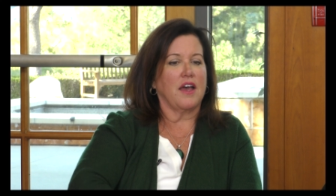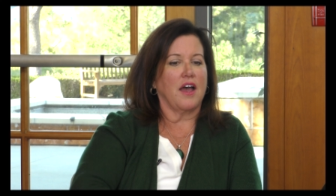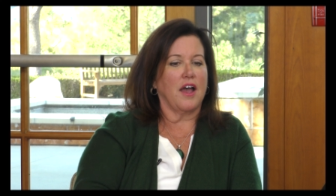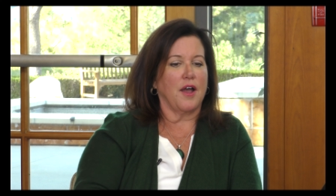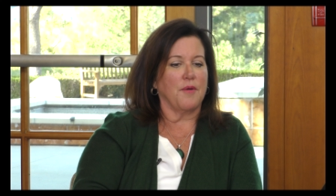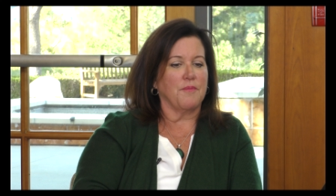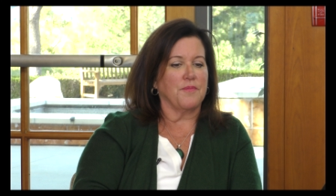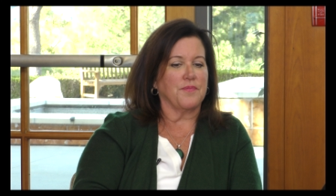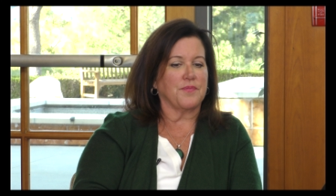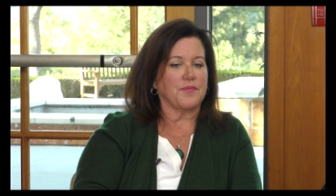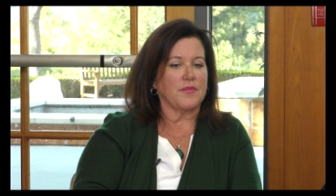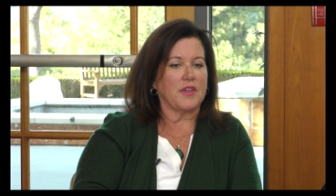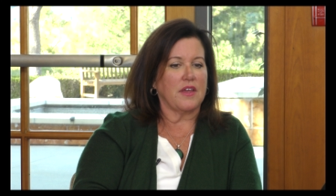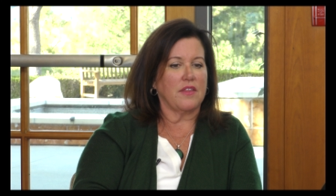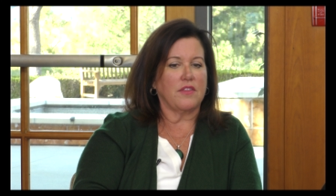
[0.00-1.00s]

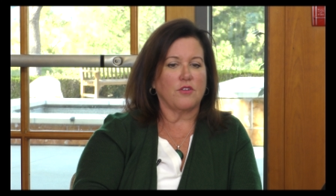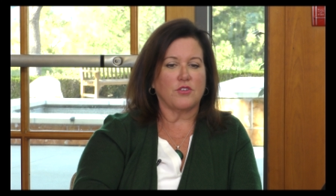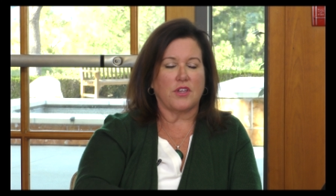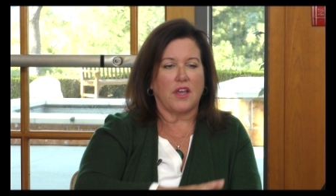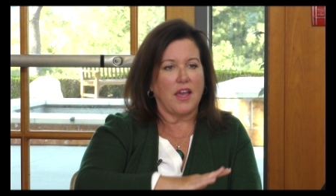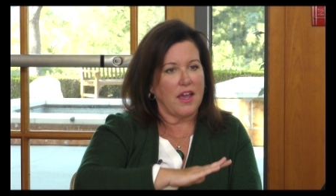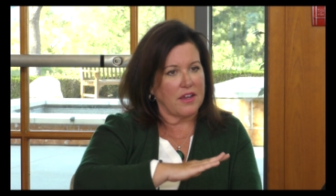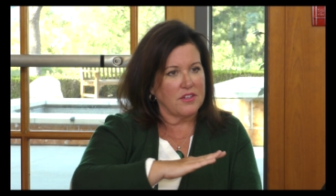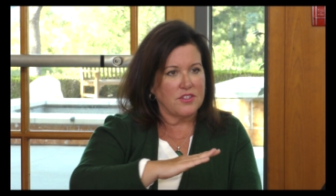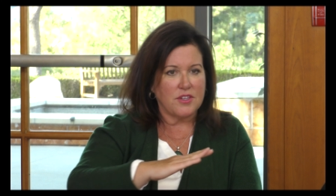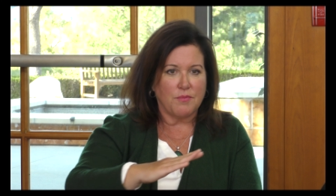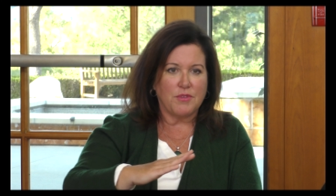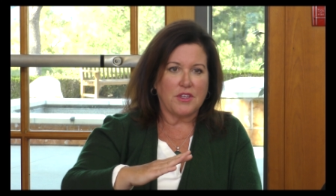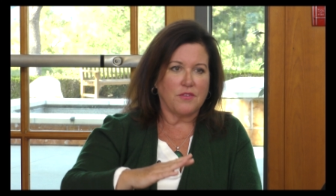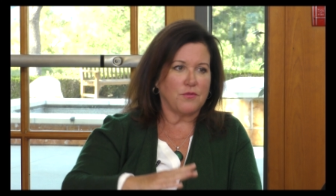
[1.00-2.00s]
um, there's
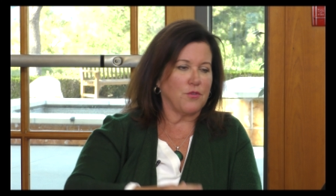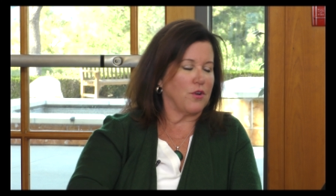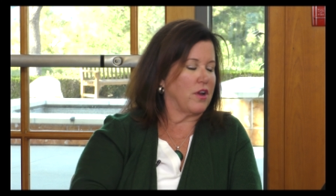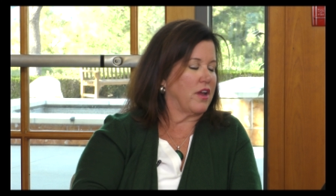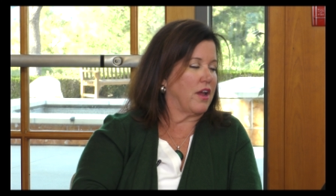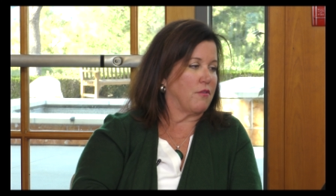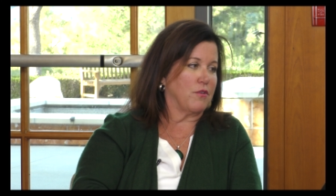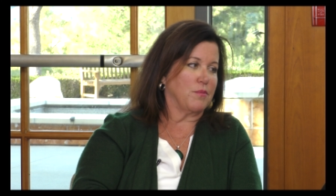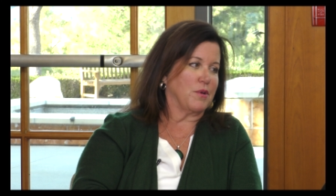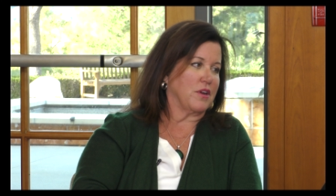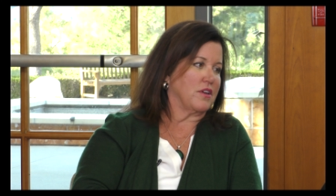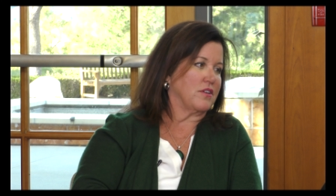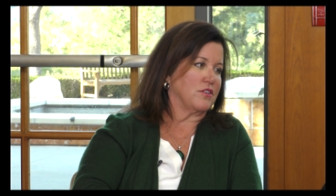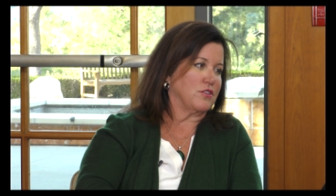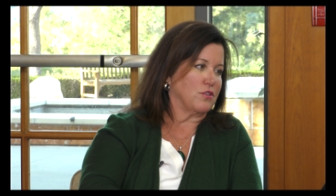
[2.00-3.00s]
something for
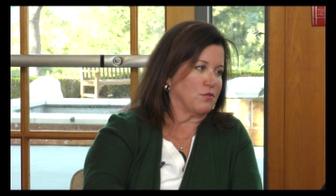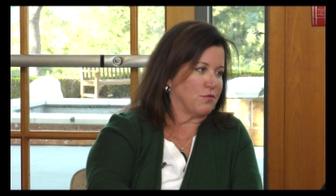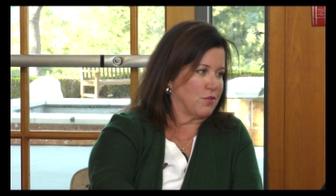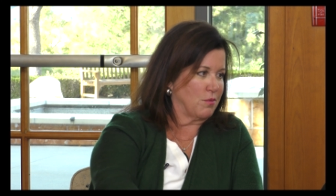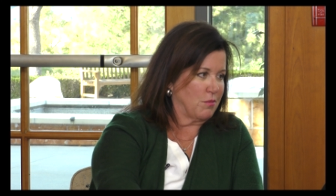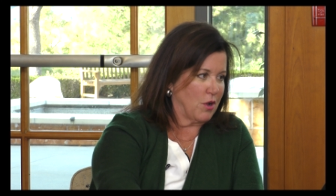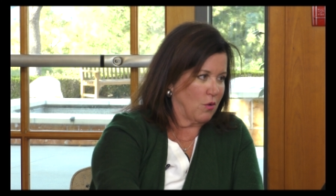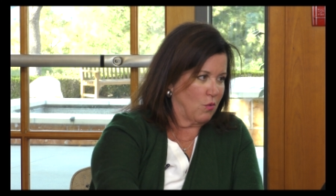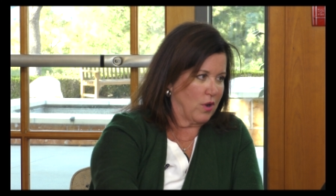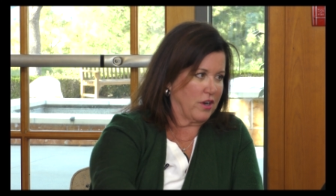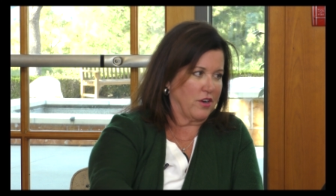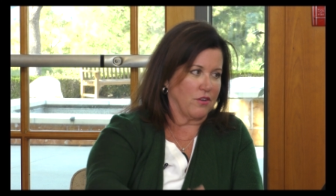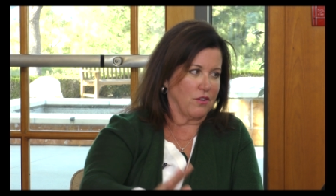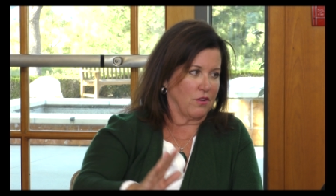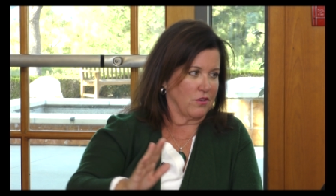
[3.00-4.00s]
everybody to do from a
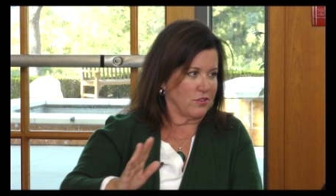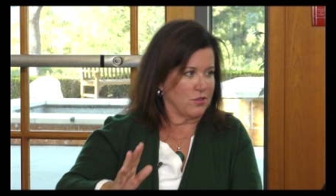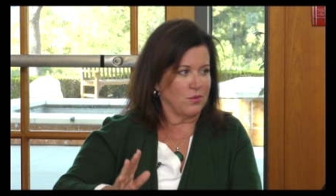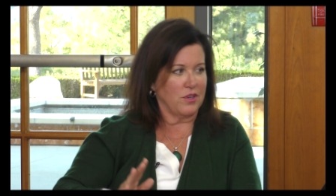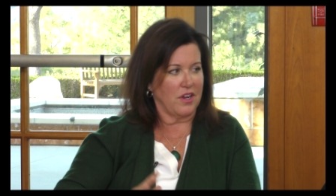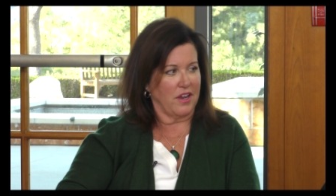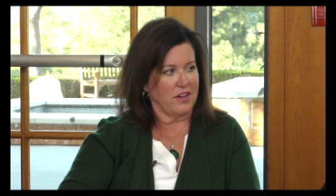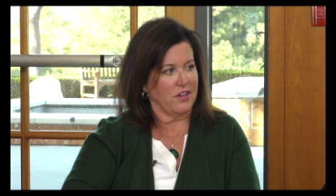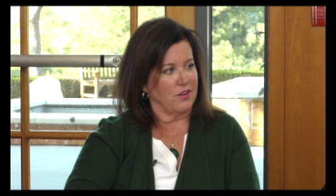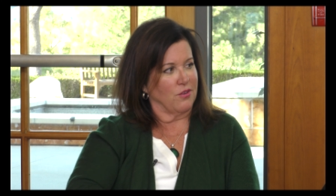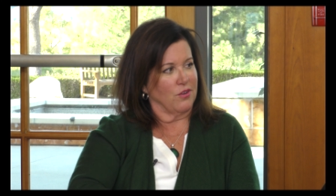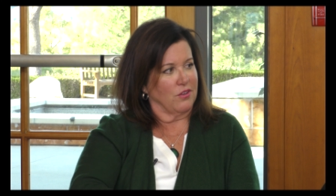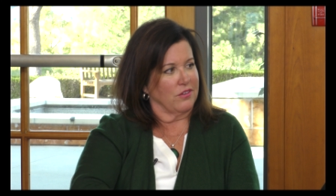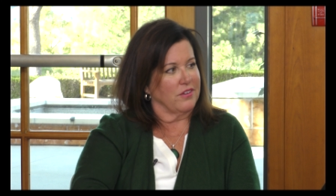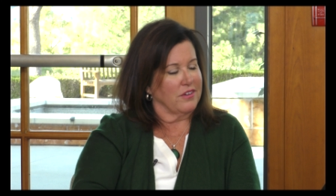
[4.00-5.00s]
one year old to a 90
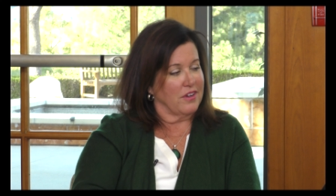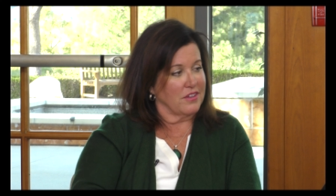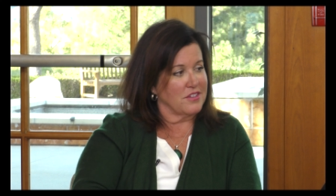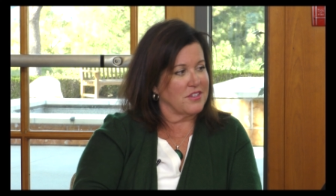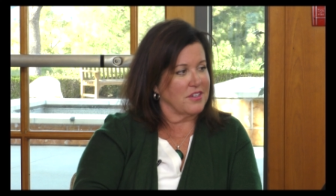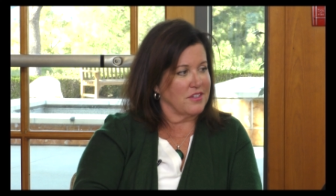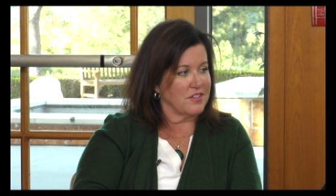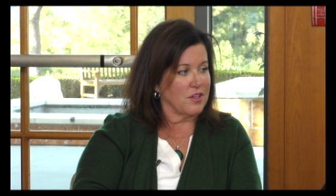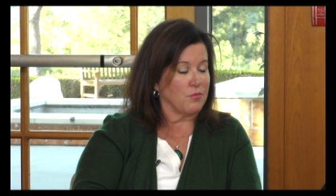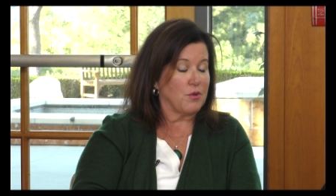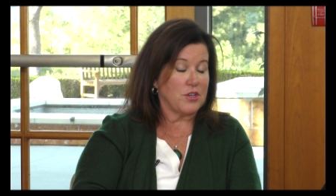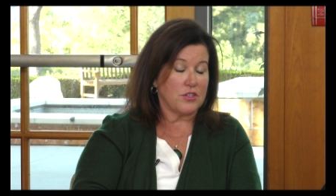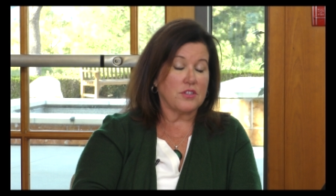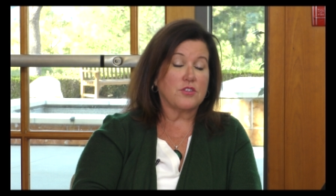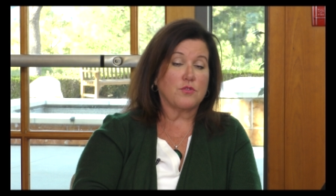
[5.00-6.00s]
year old on City
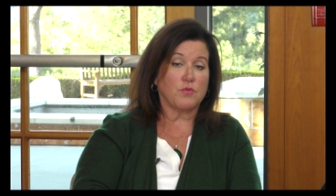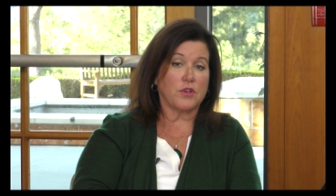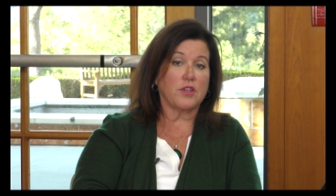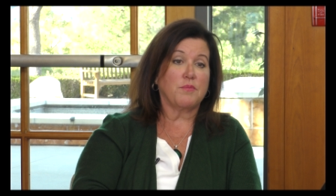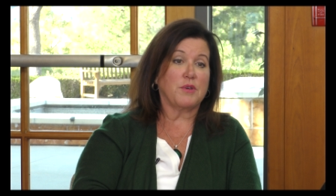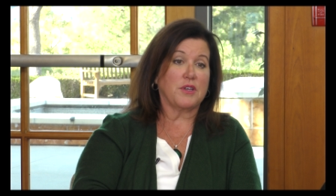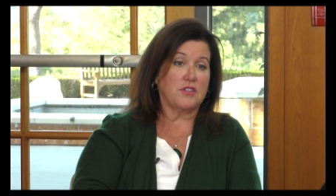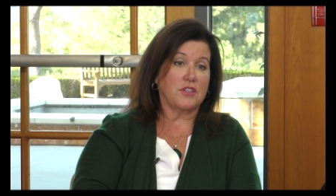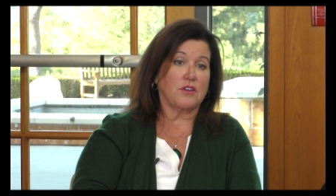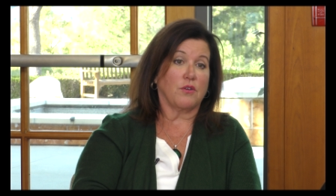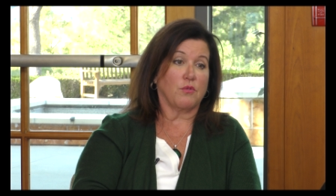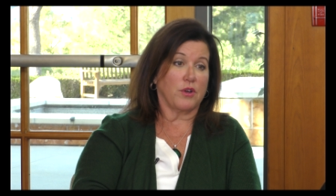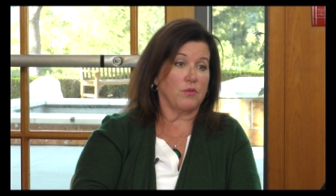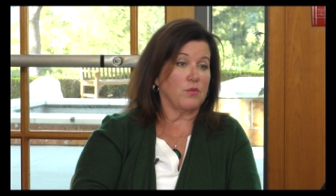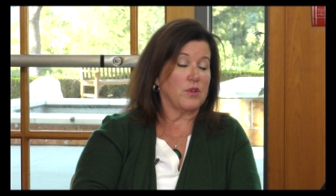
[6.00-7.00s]
Celebration. It's a really big deal.
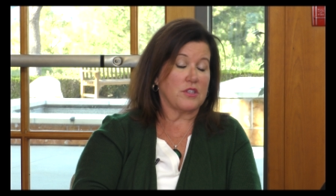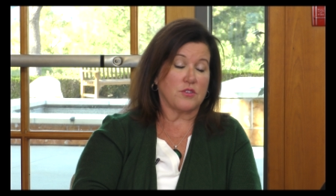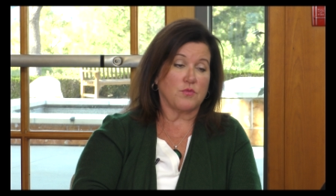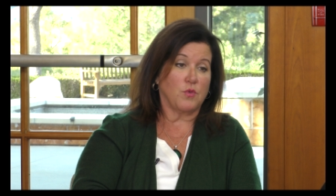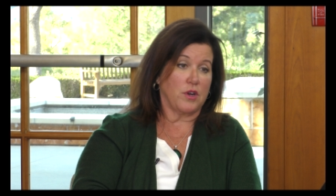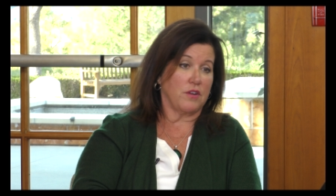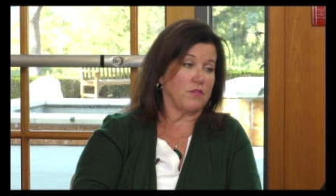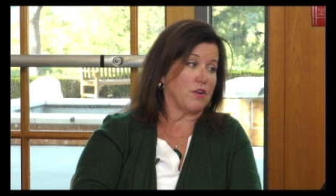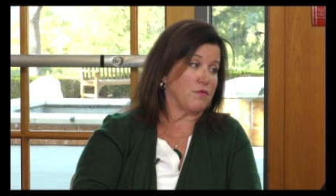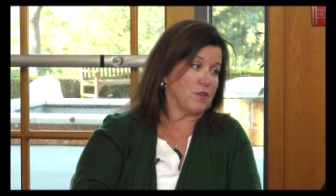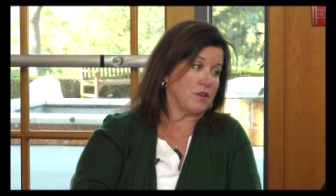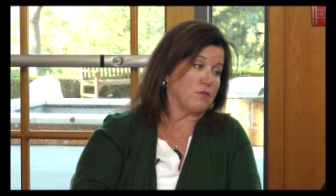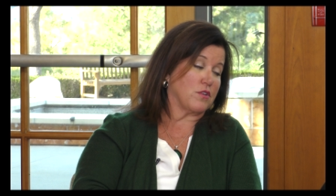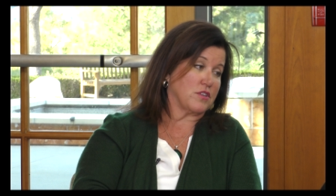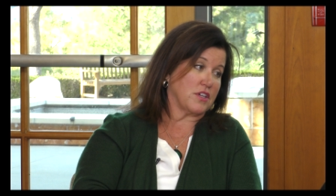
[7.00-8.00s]
We, it's one of our
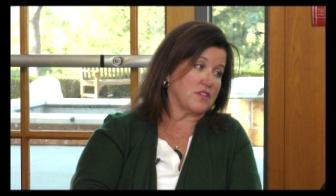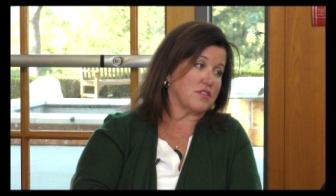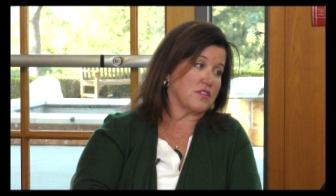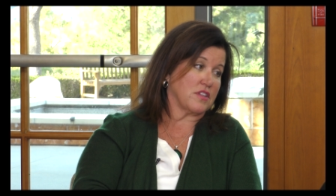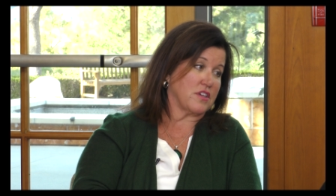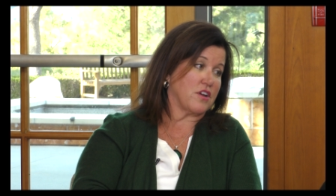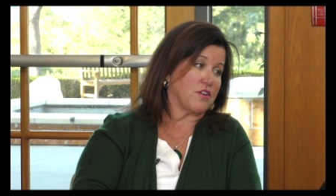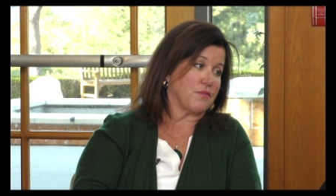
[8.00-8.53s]
favorite days of the year.